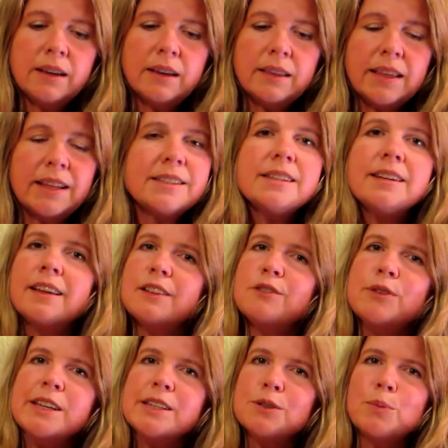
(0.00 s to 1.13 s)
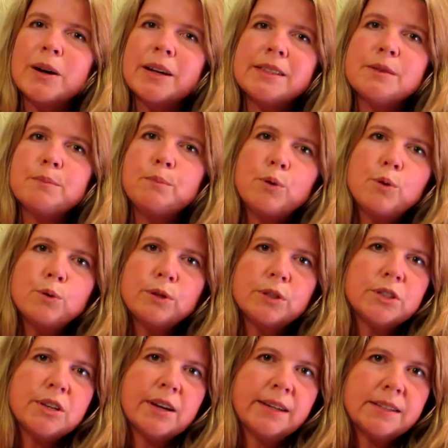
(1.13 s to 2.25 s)
That's another reason why it's
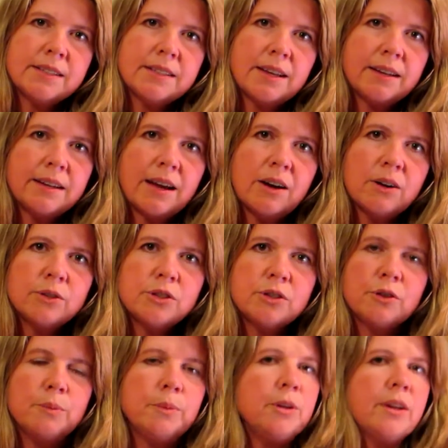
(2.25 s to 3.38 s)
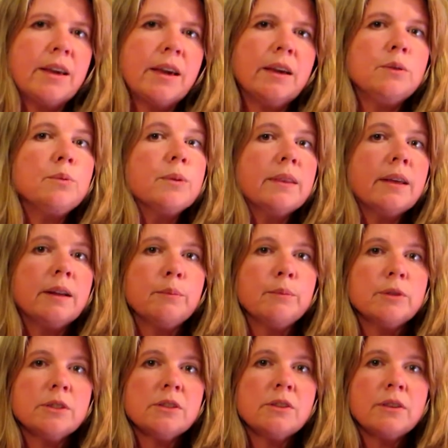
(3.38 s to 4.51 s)
important to understand how to communicate with
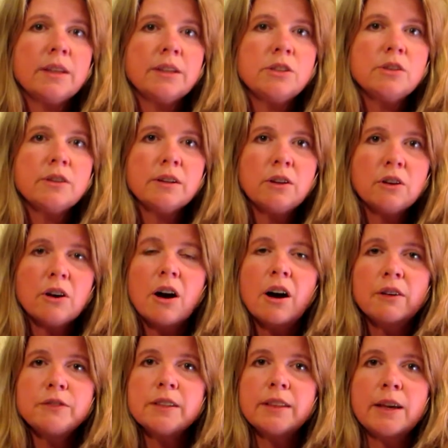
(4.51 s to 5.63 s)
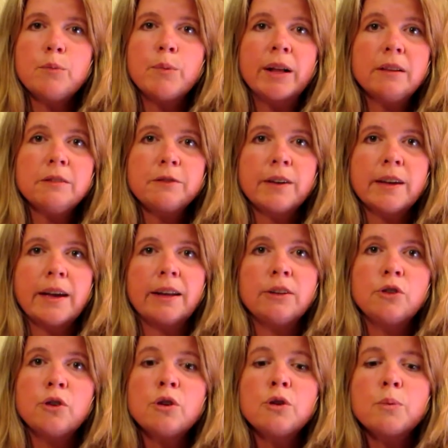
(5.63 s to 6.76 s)
animals so that you can look after their welfare
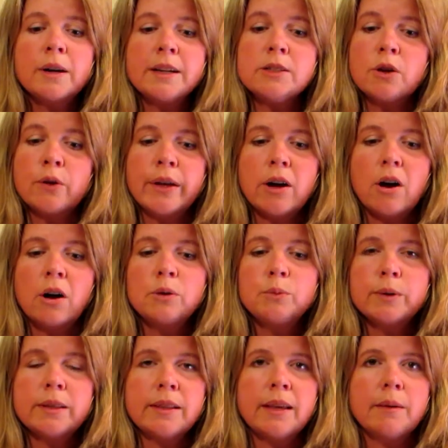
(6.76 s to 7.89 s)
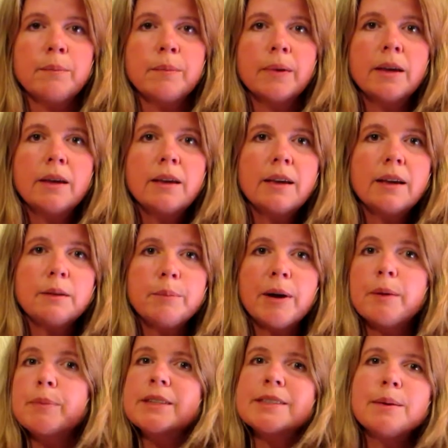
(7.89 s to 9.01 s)
and know what is going on with them. It
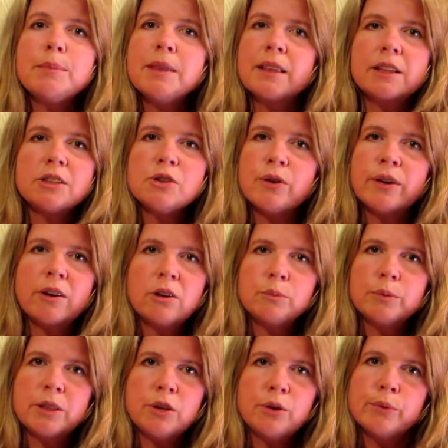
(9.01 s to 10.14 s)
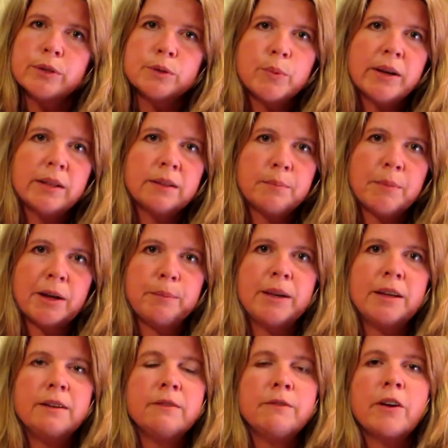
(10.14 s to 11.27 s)
might be something that's going on with you as well. It might be
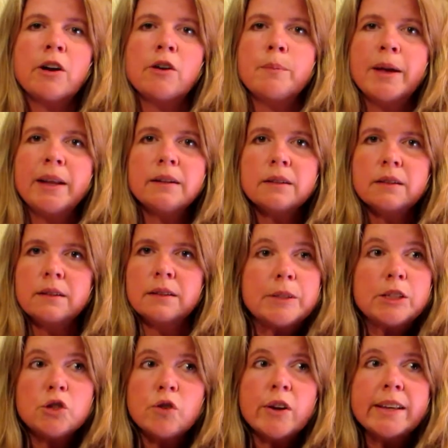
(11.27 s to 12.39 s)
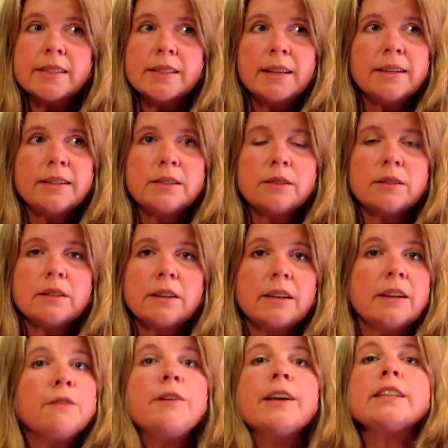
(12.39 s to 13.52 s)
an environmental stress that is
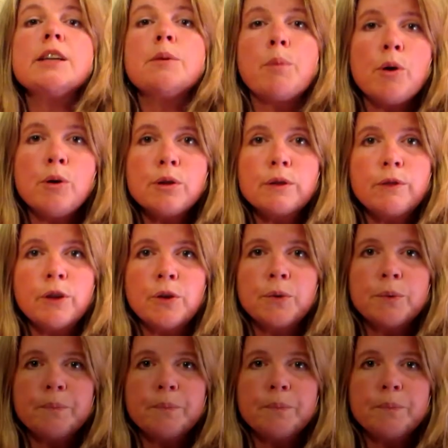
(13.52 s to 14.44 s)
affecting both of you.